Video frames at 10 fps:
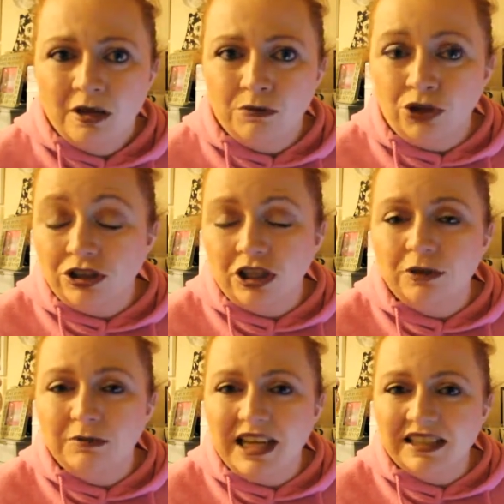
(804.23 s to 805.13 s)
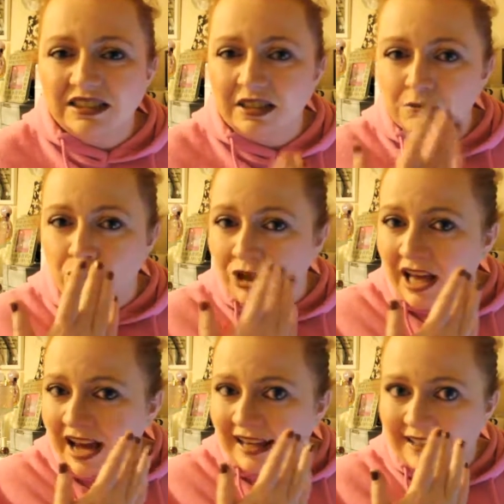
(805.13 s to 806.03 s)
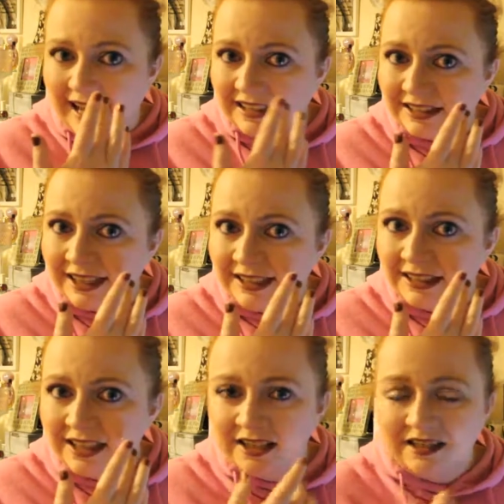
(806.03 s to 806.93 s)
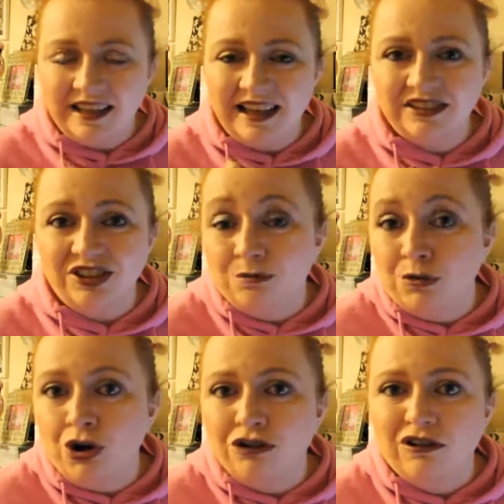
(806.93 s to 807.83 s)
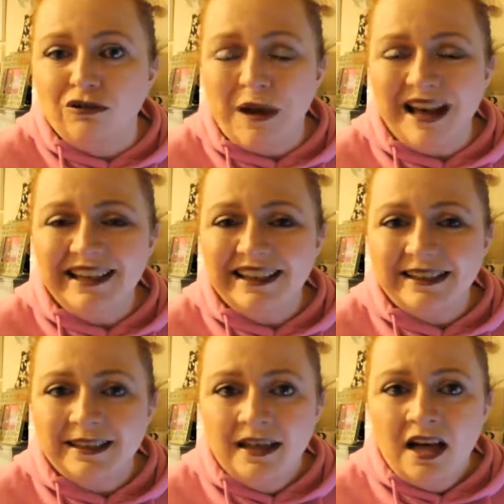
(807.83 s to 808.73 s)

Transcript: more luminescent, more highlighted, like you're more awake.